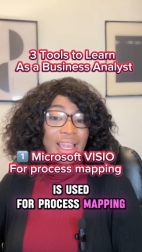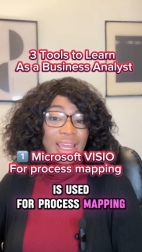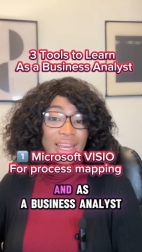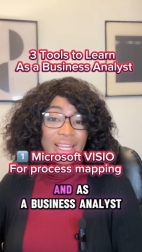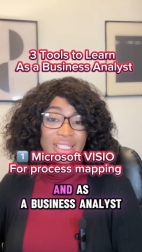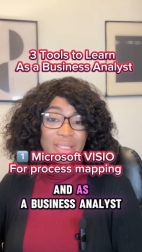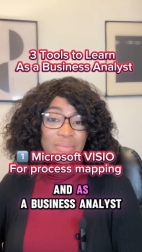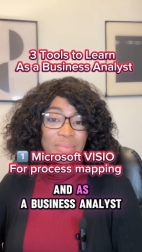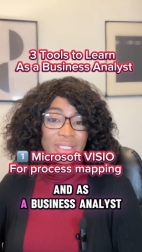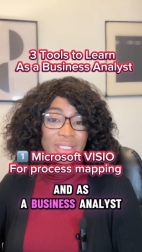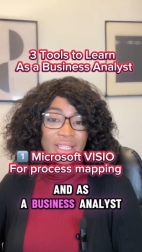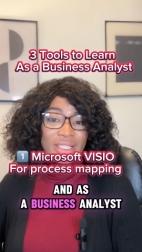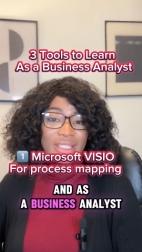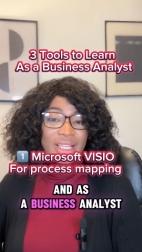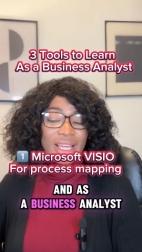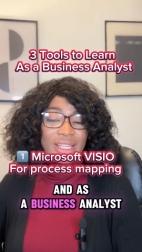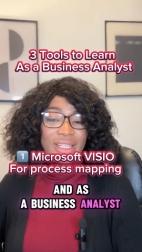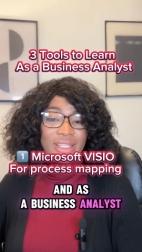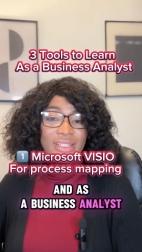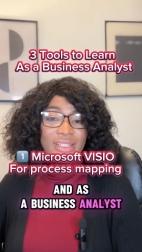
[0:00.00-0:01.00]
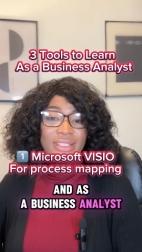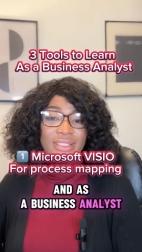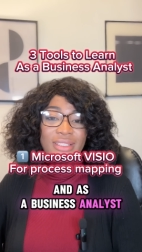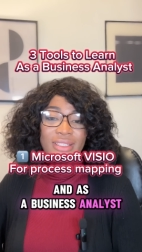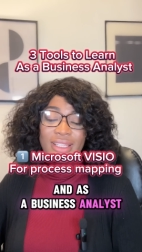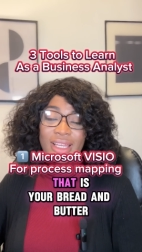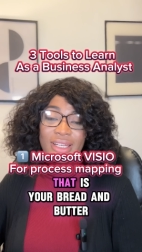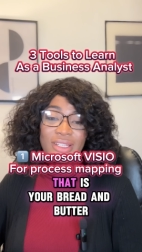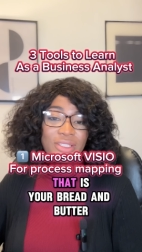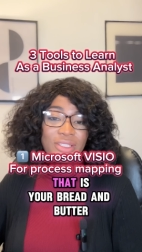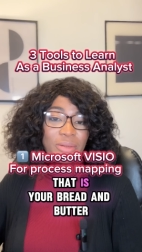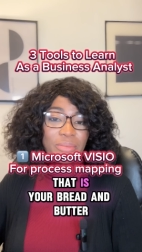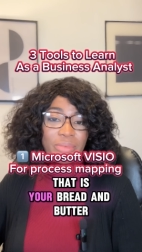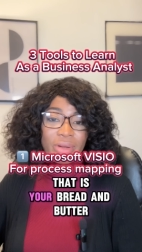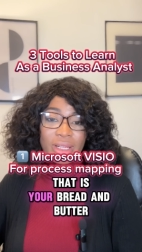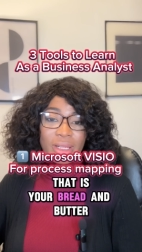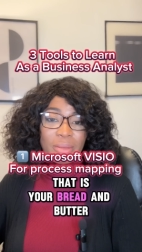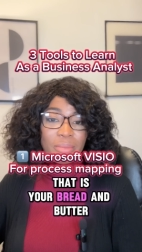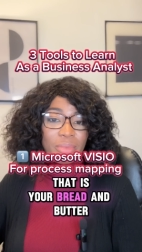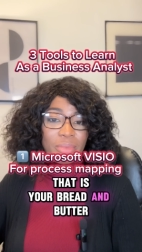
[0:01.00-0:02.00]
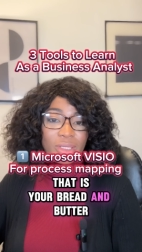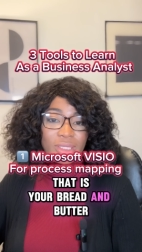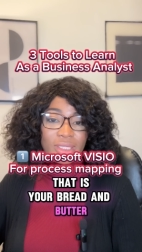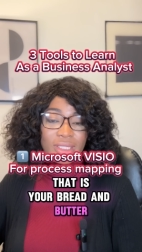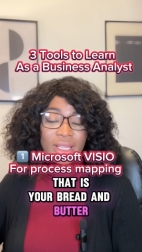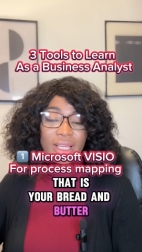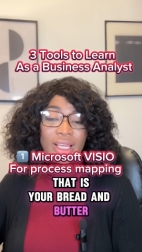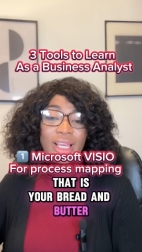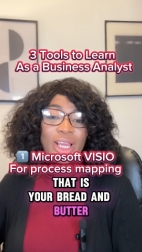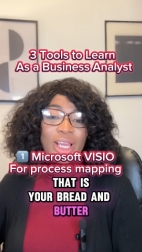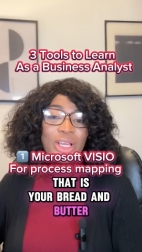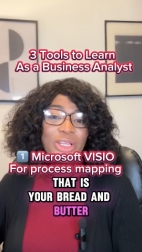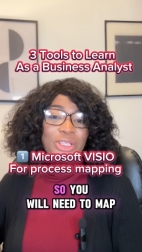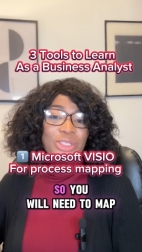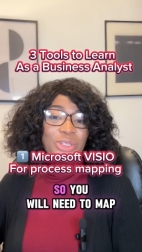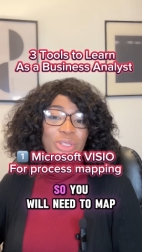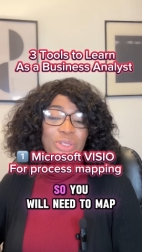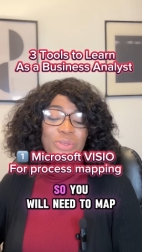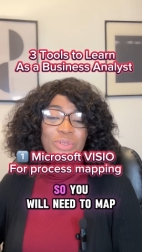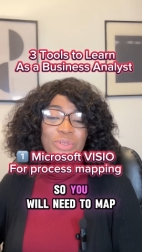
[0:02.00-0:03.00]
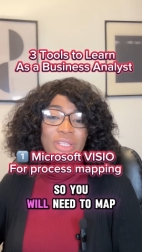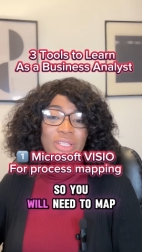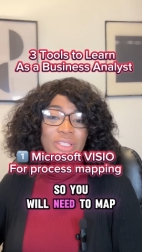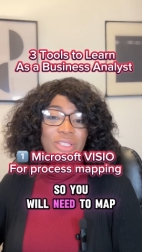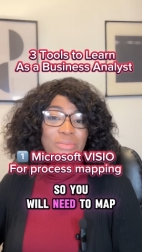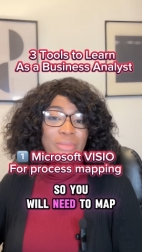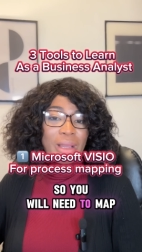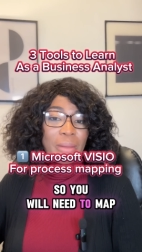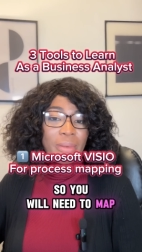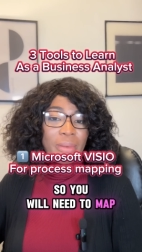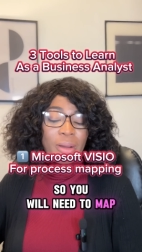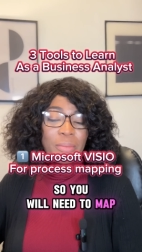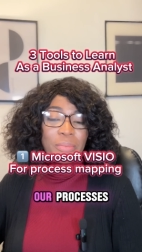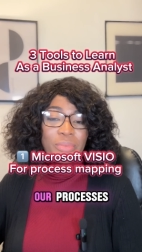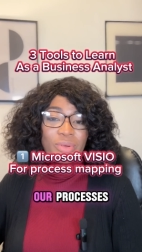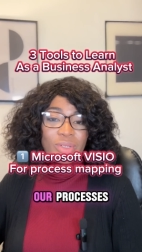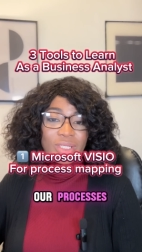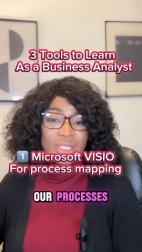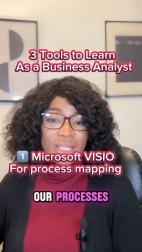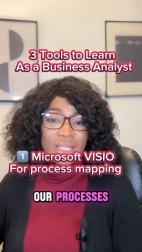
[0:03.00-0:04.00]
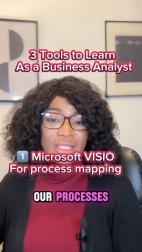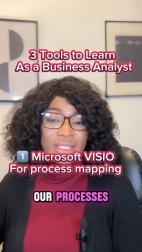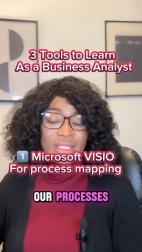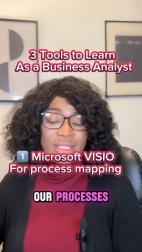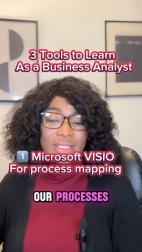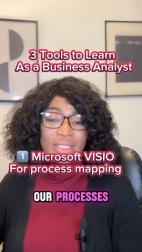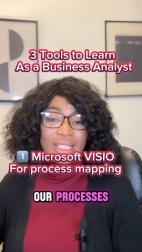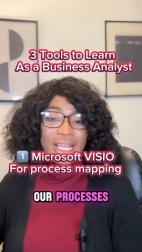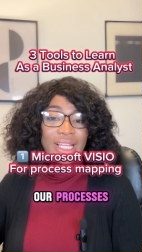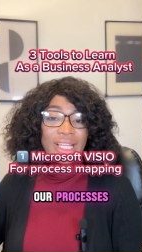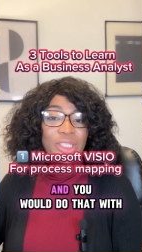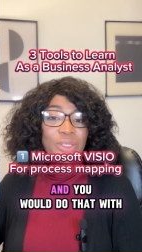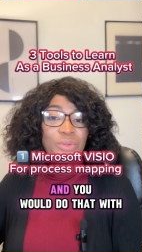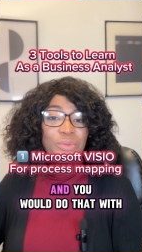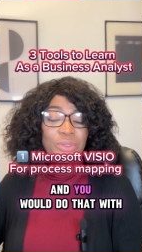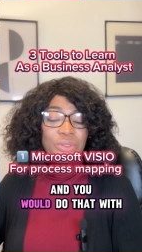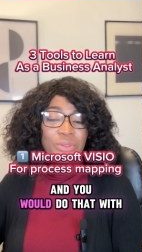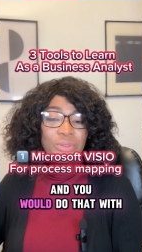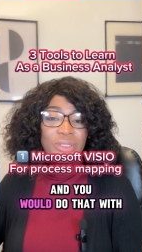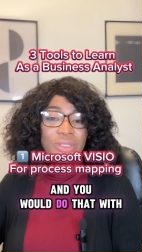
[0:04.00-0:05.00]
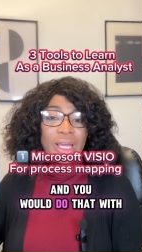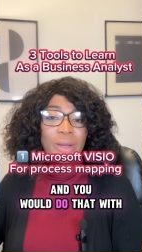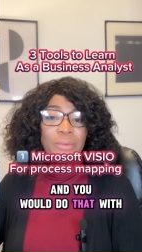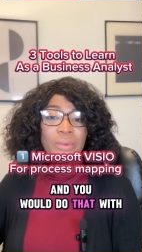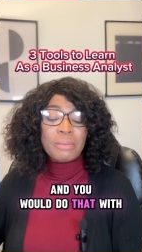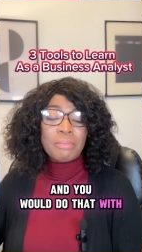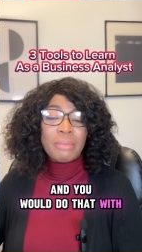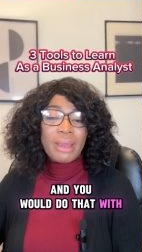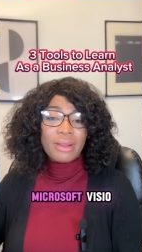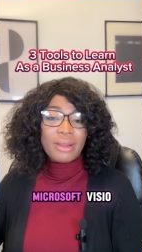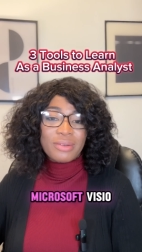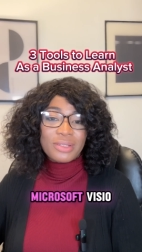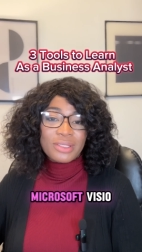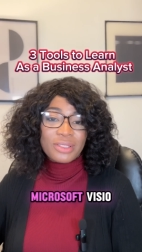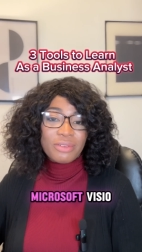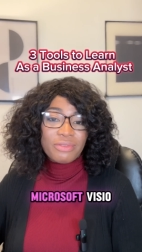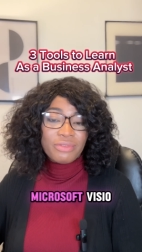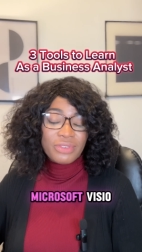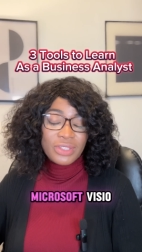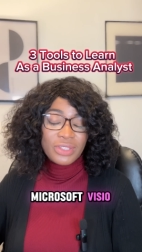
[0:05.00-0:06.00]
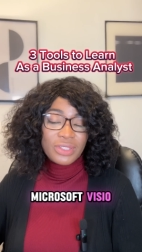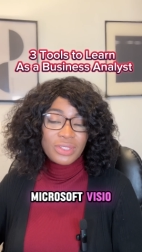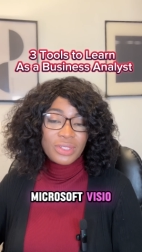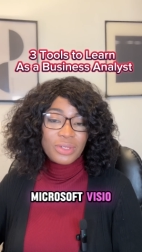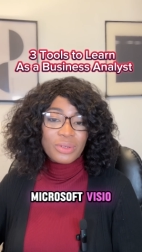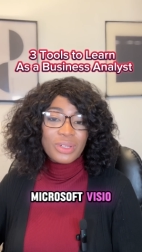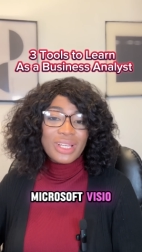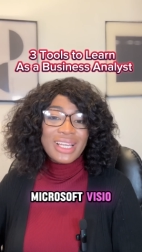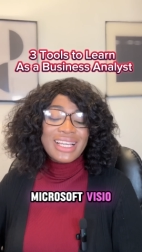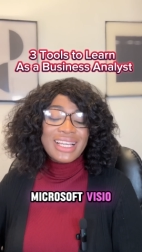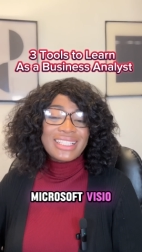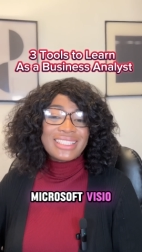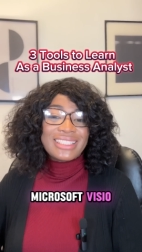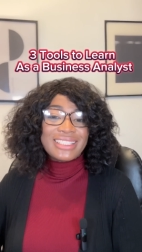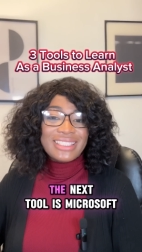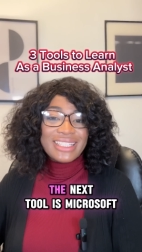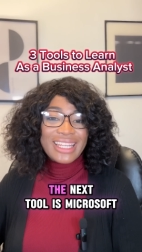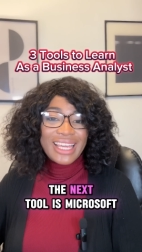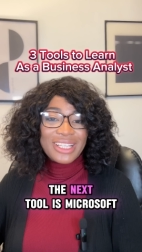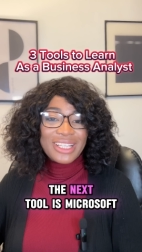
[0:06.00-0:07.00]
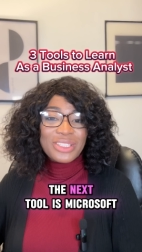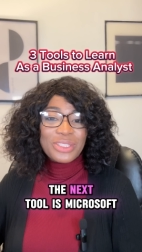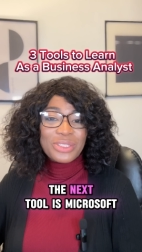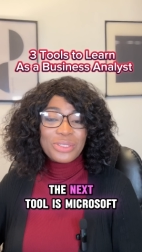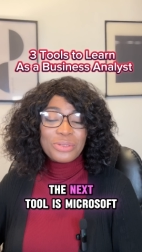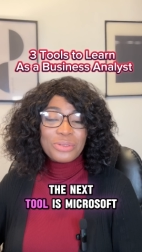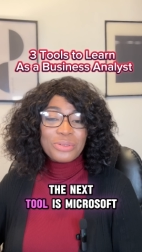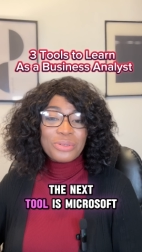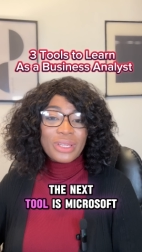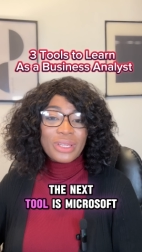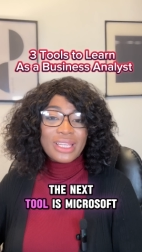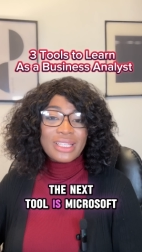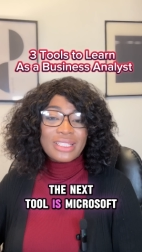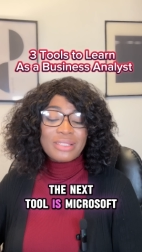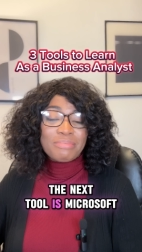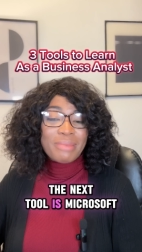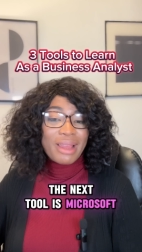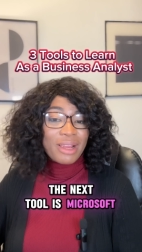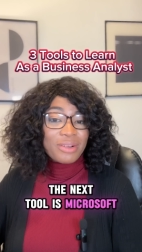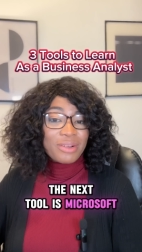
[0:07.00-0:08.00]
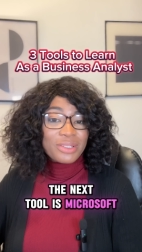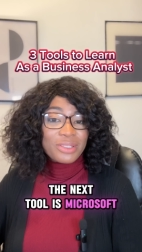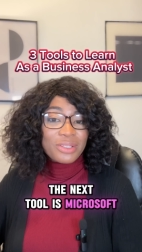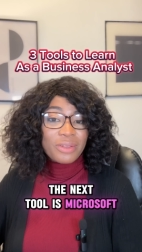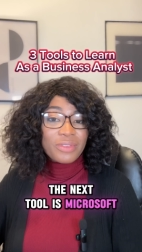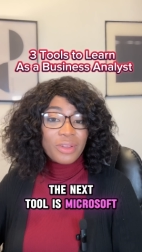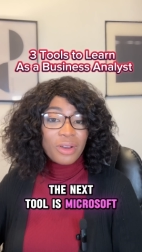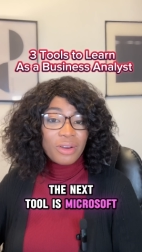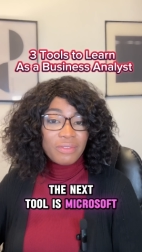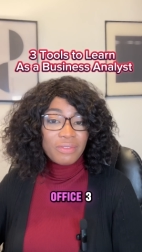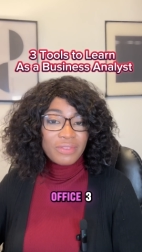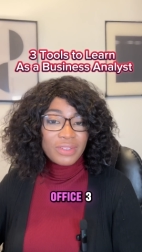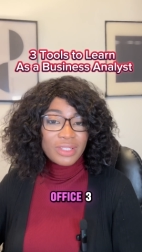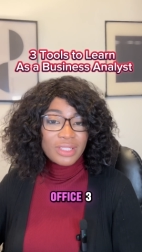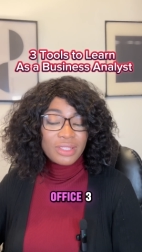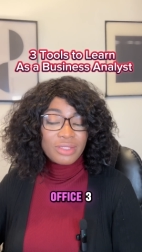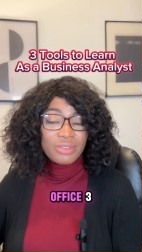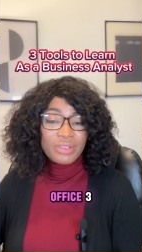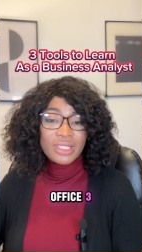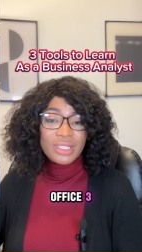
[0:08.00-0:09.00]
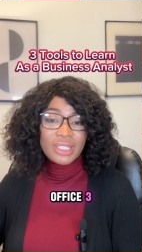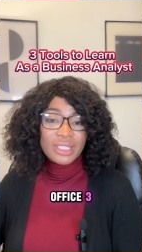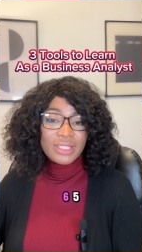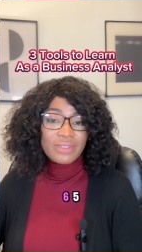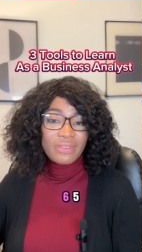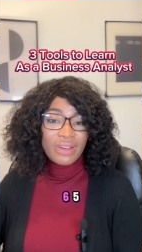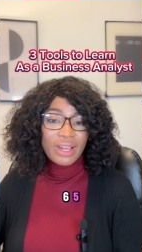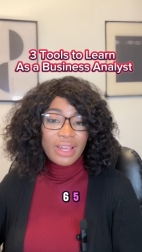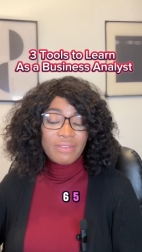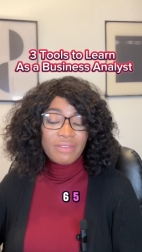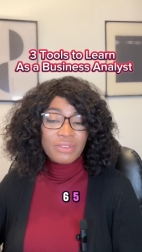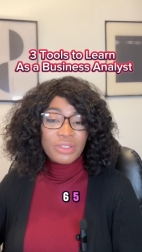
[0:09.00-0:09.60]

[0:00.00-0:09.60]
And as a business analyst, that is your bread and butter. So you would need to map out processes and you would do that with Microsoft Visio. The next tool is Microsoft Office 365.